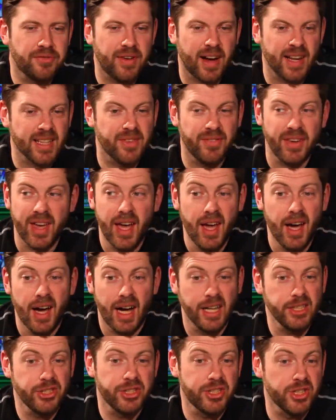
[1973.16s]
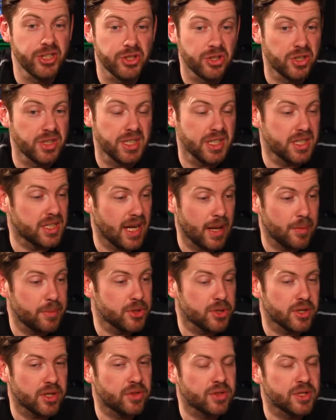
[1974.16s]
the fact of it. I just enjoyed it as an
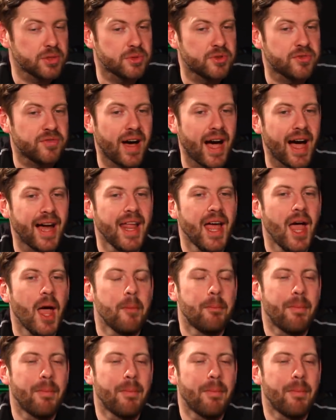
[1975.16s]
episode. I thought it was fine.